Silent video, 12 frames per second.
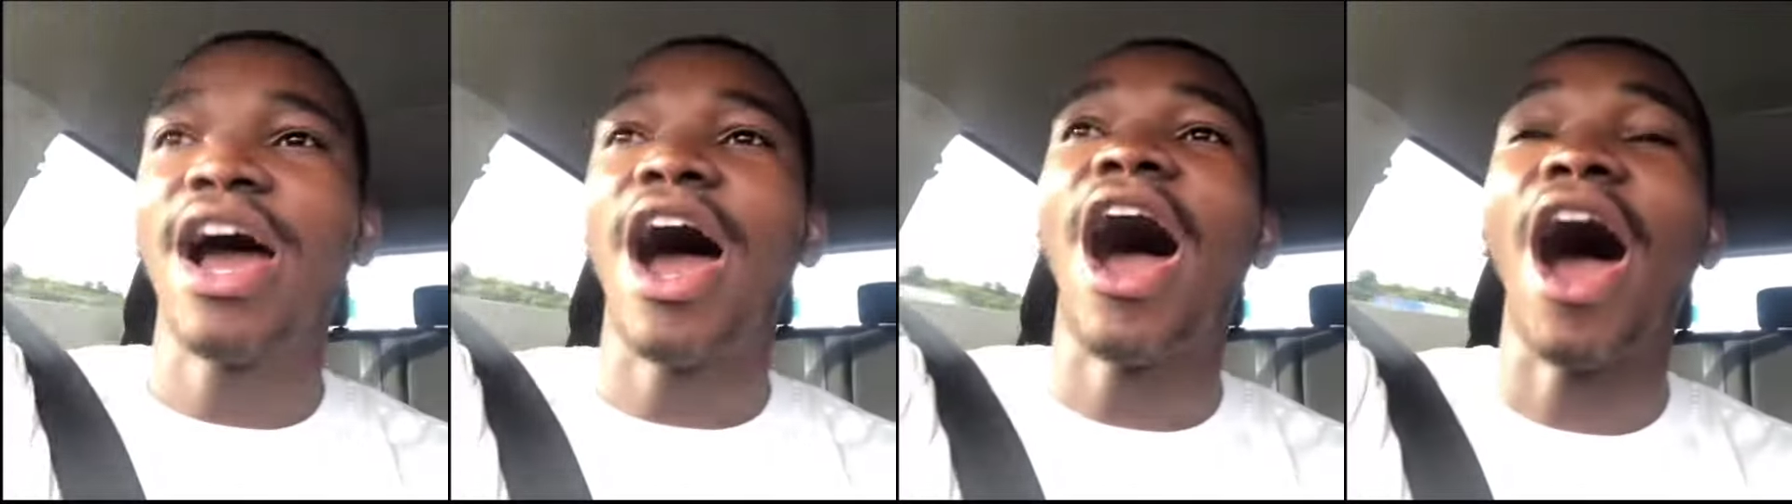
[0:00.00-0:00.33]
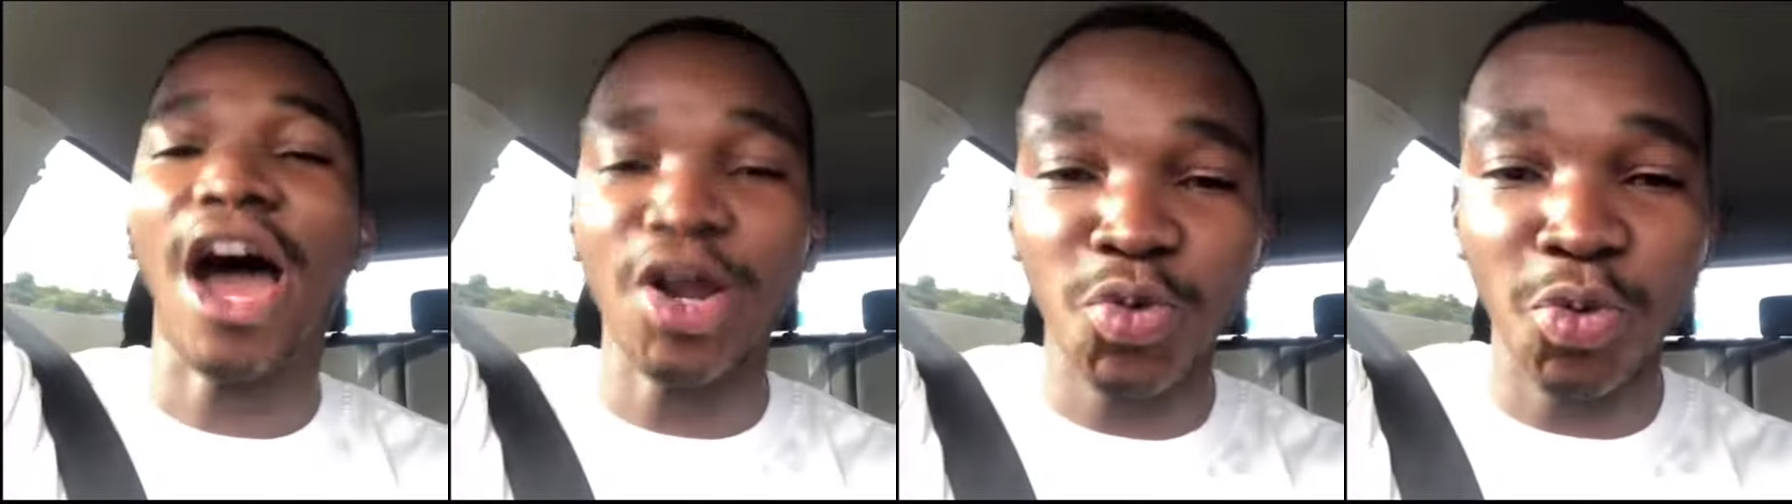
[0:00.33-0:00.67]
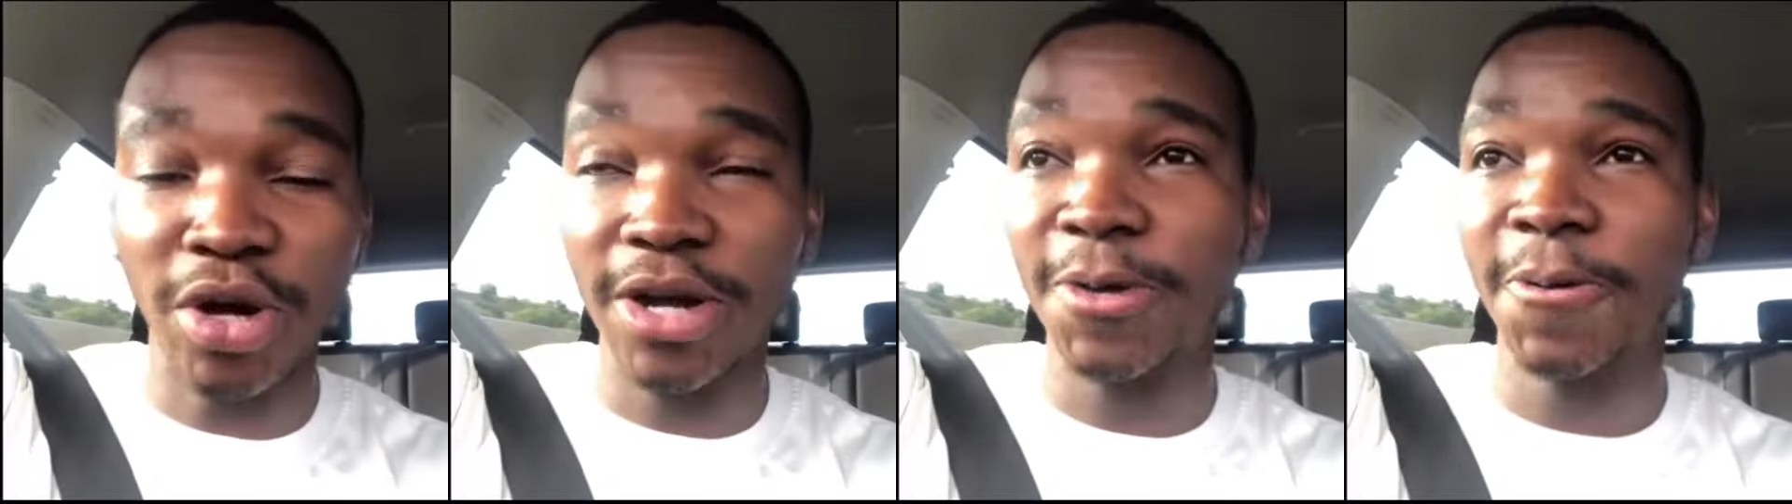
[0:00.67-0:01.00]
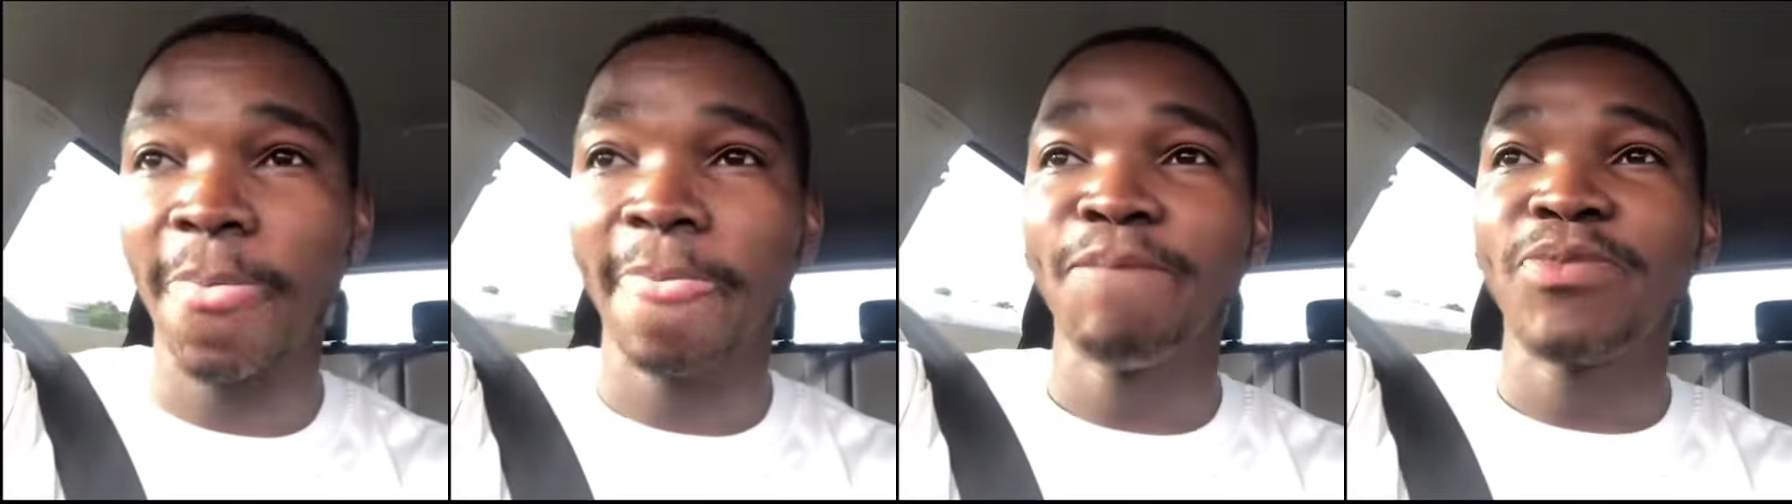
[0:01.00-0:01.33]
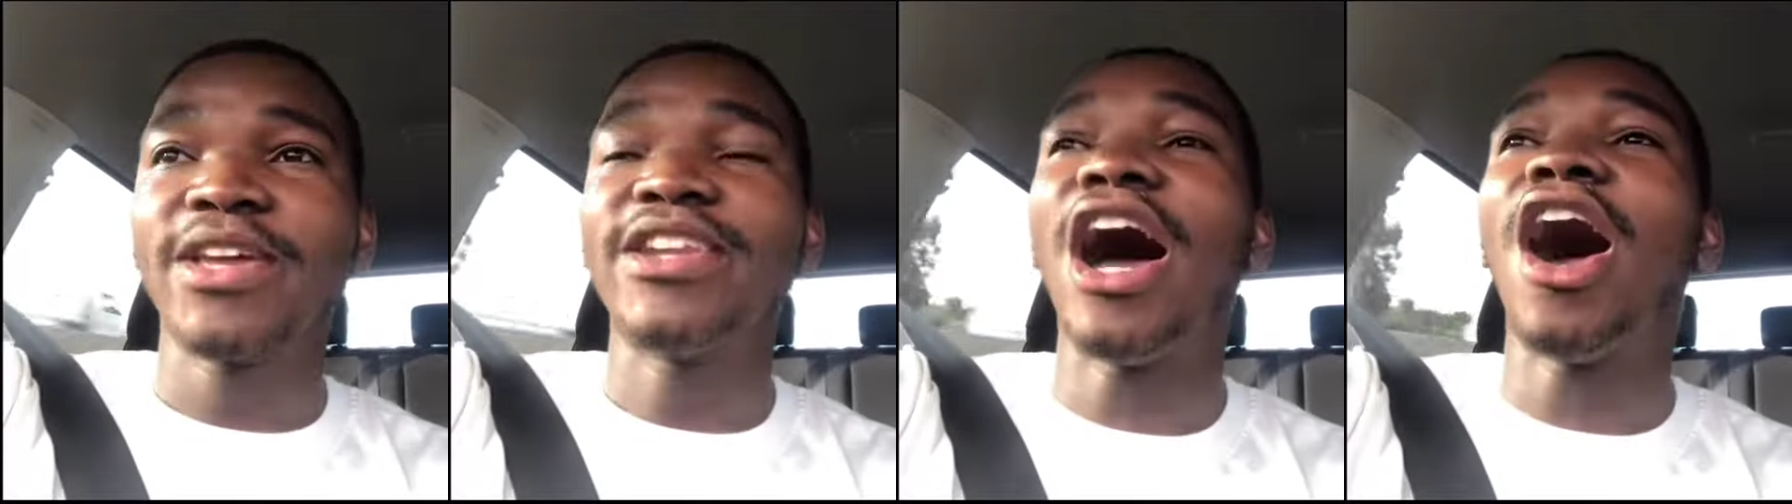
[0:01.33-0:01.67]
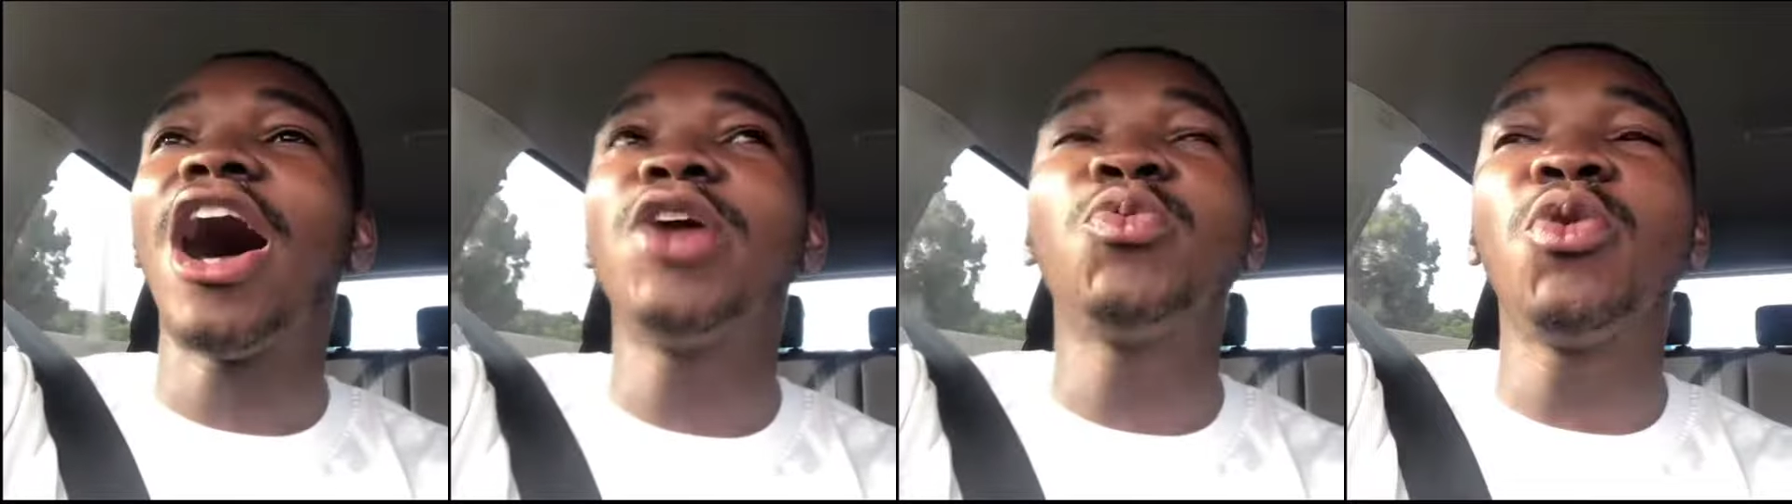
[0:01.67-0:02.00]
hard work now,
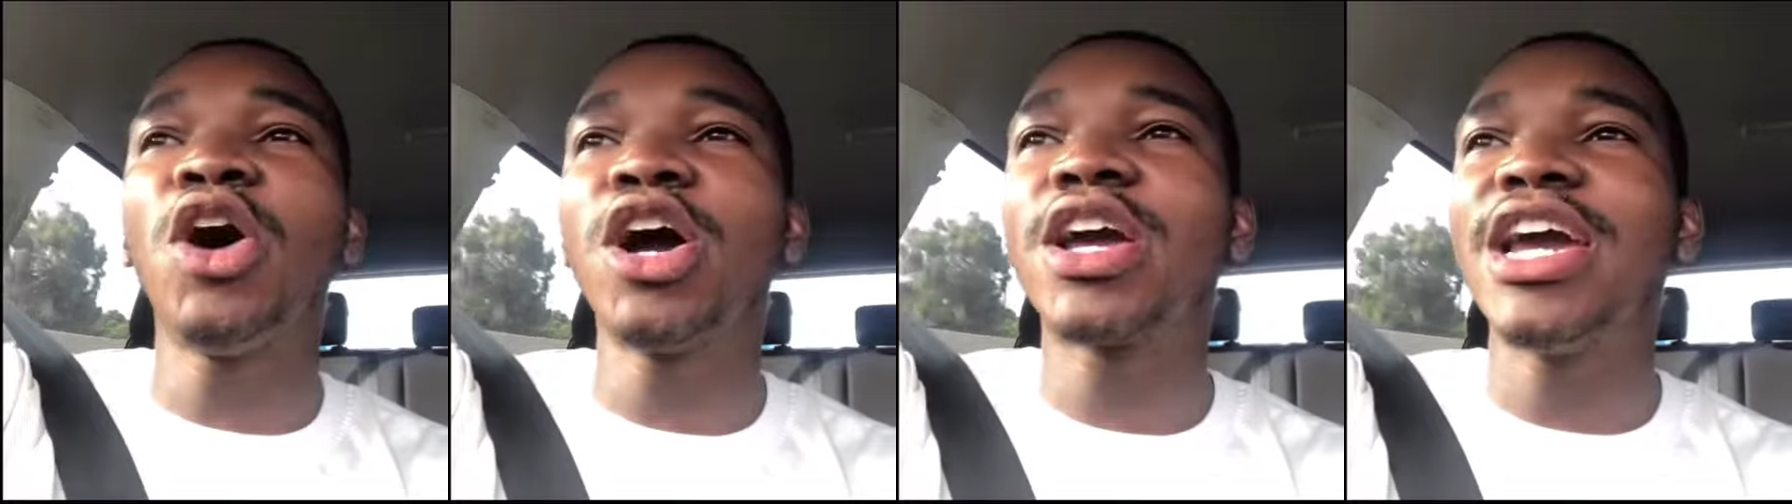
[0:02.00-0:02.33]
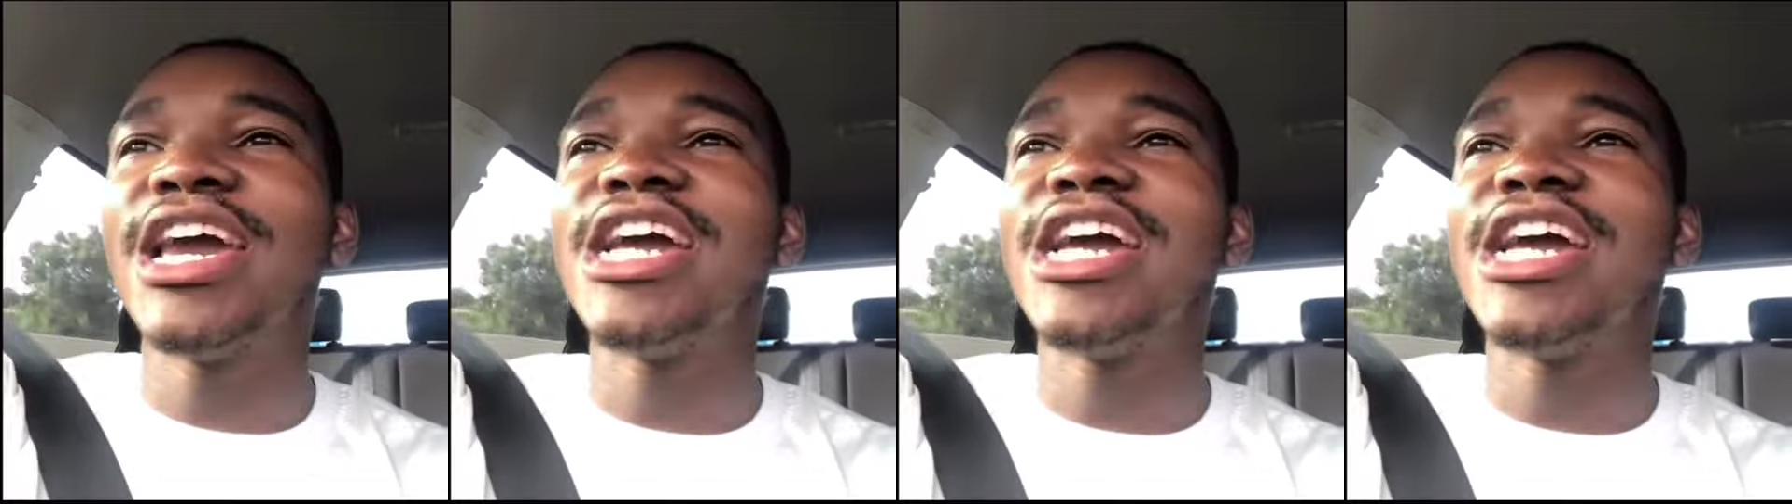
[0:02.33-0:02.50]
hard work,